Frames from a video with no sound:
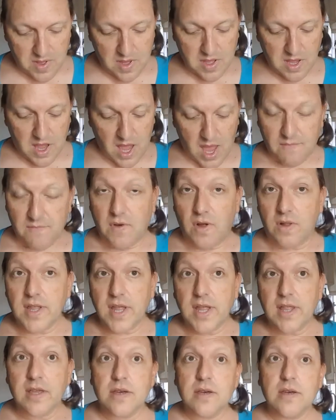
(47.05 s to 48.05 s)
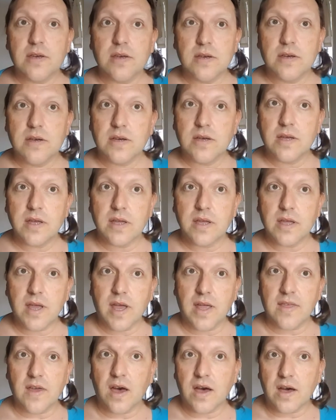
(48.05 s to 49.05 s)
Can't fault it.
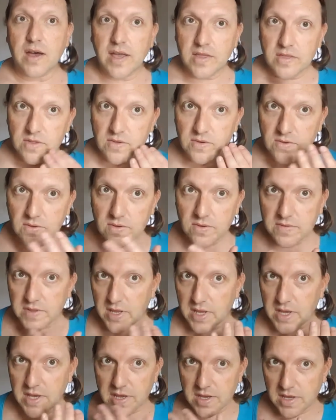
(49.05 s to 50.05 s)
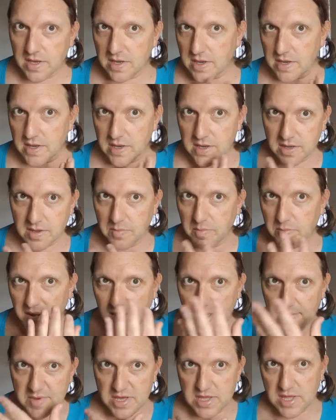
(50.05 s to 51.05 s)
It hides all the
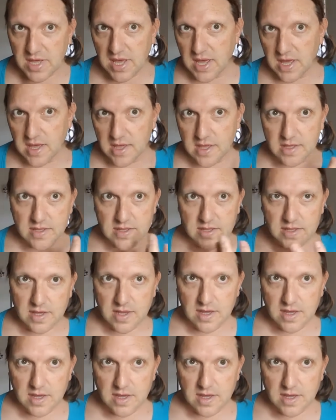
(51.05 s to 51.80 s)
blemishes,